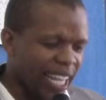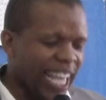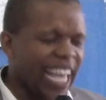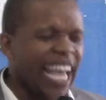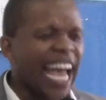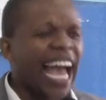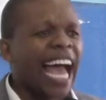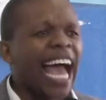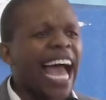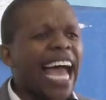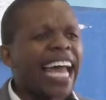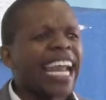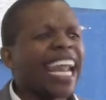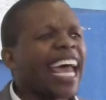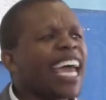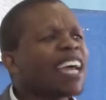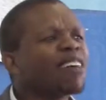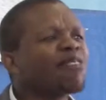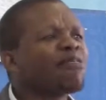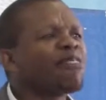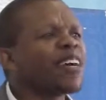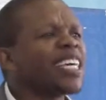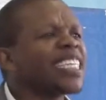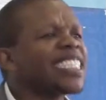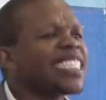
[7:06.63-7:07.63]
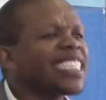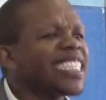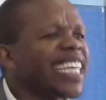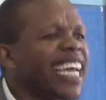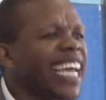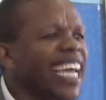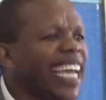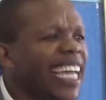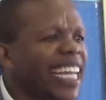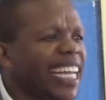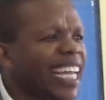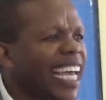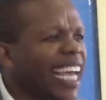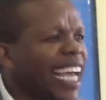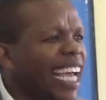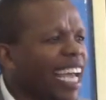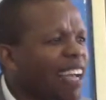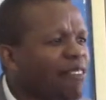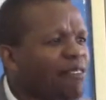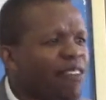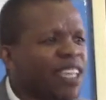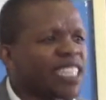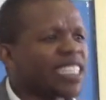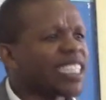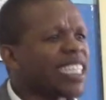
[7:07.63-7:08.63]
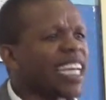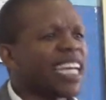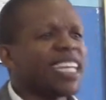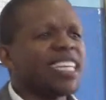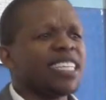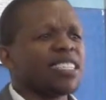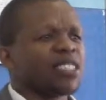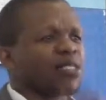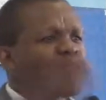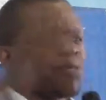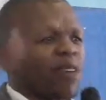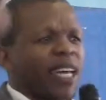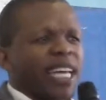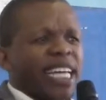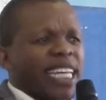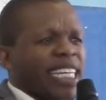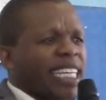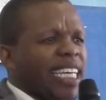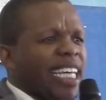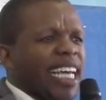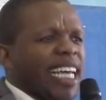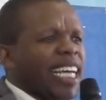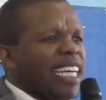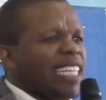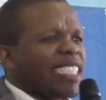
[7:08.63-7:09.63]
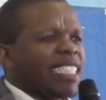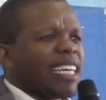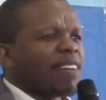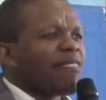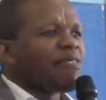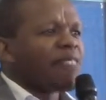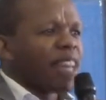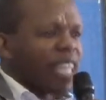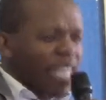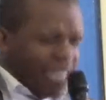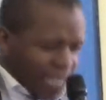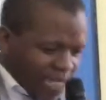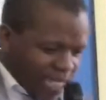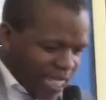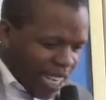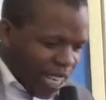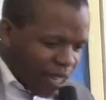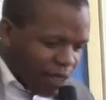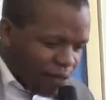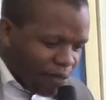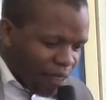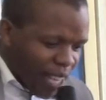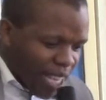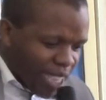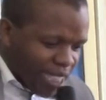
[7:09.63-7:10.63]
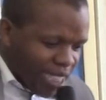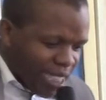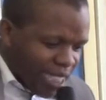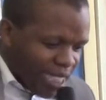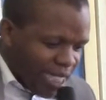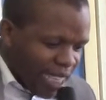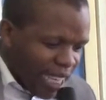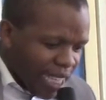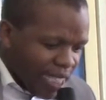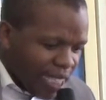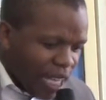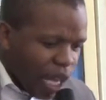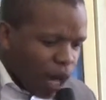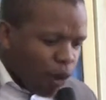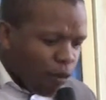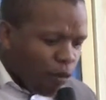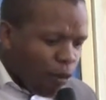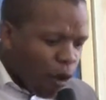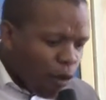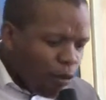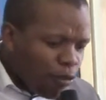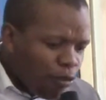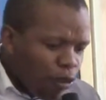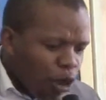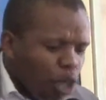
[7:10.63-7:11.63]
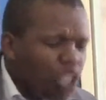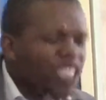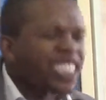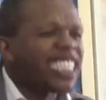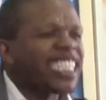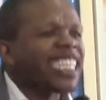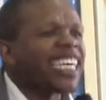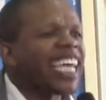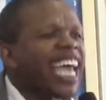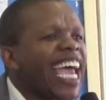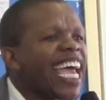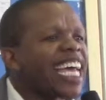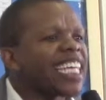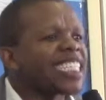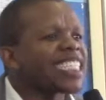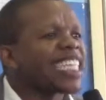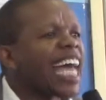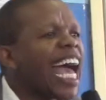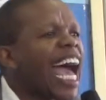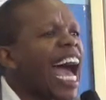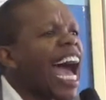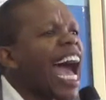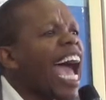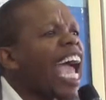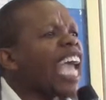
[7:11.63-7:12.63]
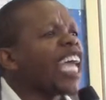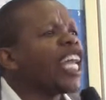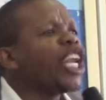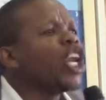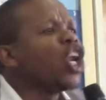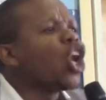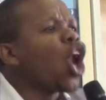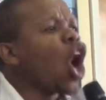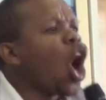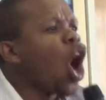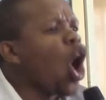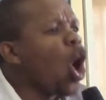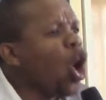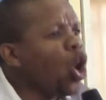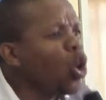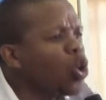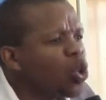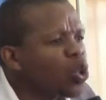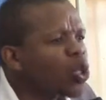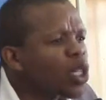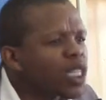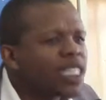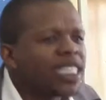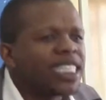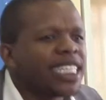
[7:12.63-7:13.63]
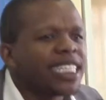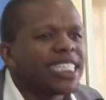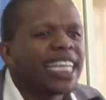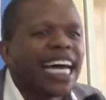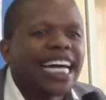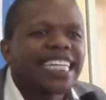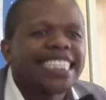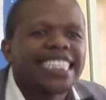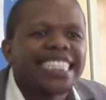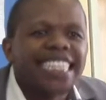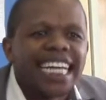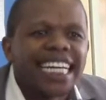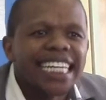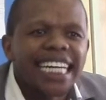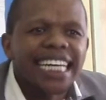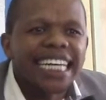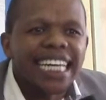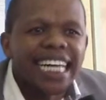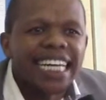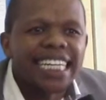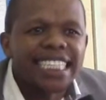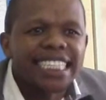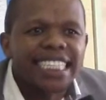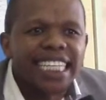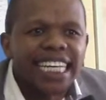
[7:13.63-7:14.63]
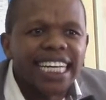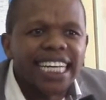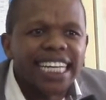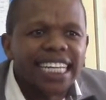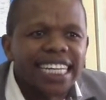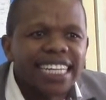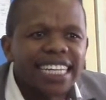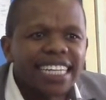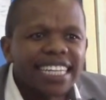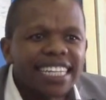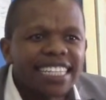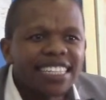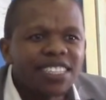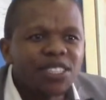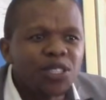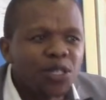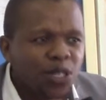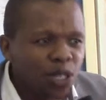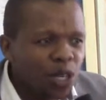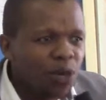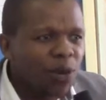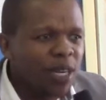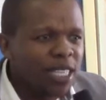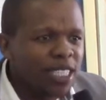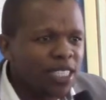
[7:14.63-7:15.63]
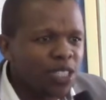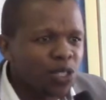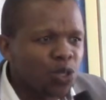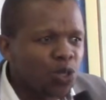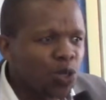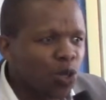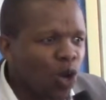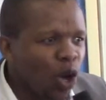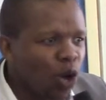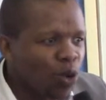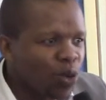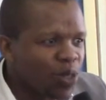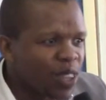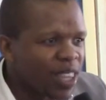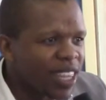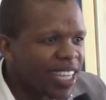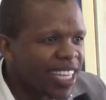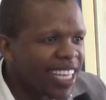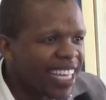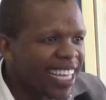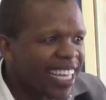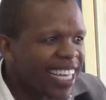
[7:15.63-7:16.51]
I like verse 10. And verse 10 is very is a very sad verse. It says, For 40 years I loathed that generation. Do you know what is to loathe?